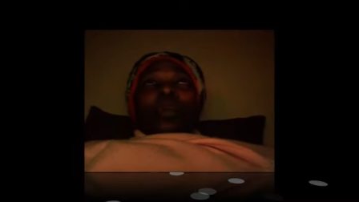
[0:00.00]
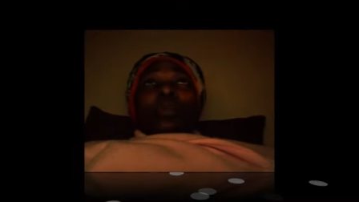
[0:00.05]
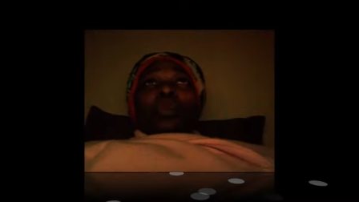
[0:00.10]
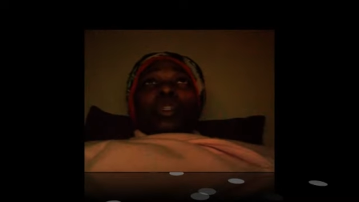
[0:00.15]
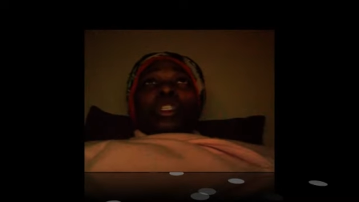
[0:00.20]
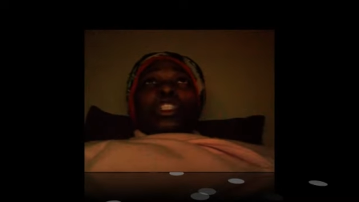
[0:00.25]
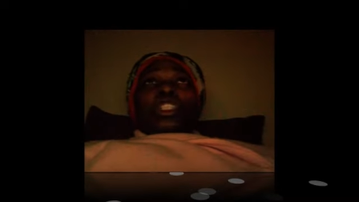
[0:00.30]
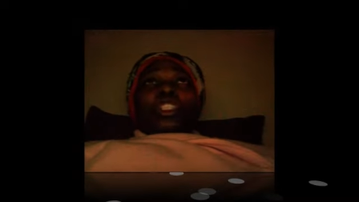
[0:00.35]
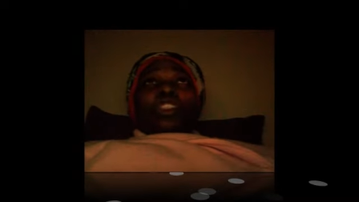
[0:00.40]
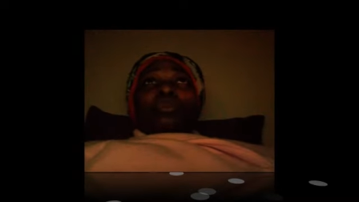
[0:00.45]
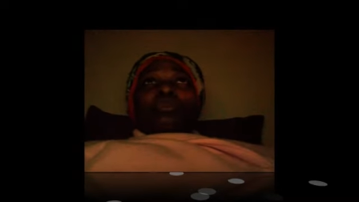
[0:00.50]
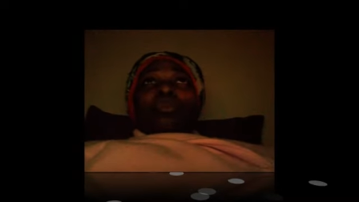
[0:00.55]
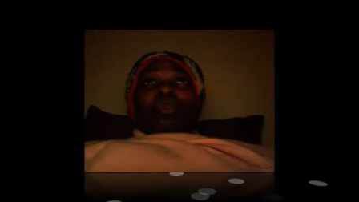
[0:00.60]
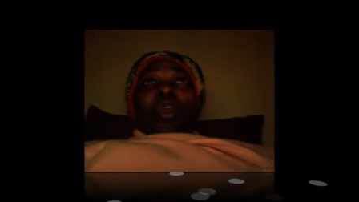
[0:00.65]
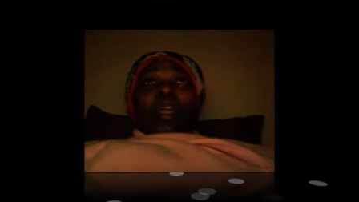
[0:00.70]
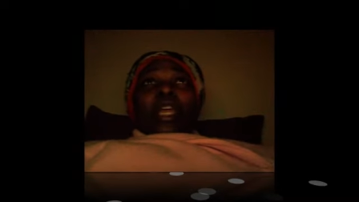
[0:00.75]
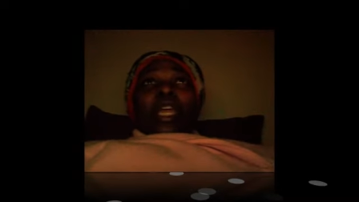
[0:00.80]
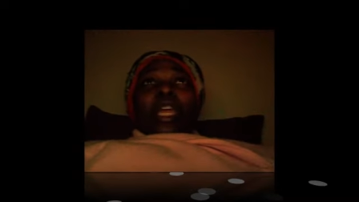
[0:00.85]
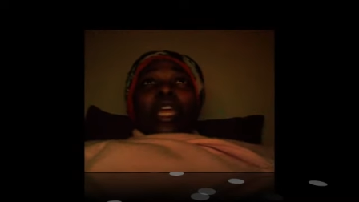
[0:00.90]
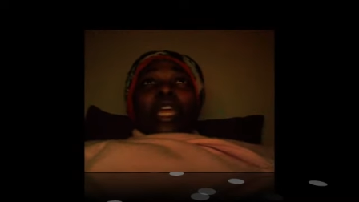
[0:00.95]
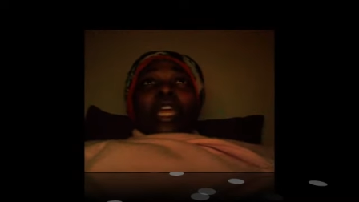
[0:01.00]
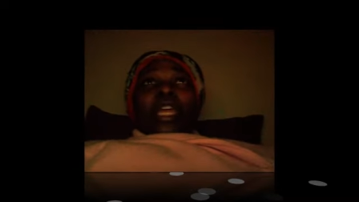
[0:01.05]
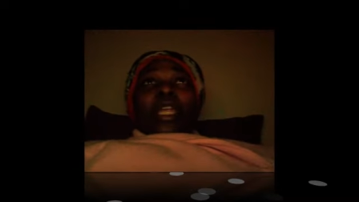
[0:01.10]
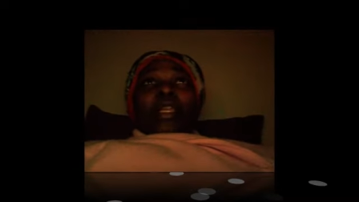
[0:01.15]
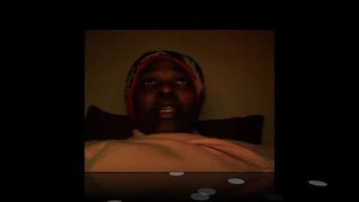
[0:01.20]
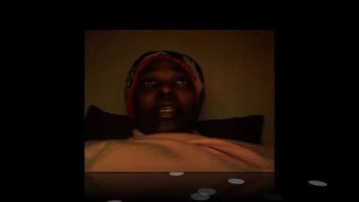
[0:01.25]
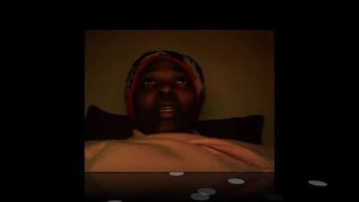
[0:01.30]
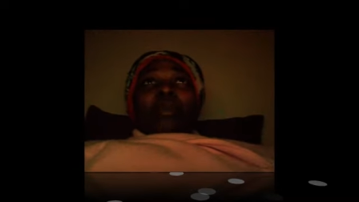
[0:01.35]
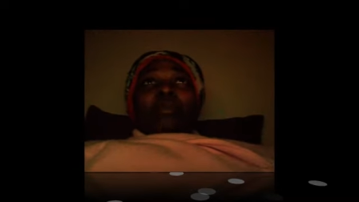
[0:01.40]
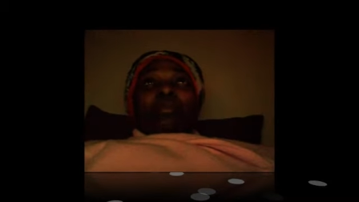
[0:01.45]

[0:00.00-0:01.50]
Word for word: which is red,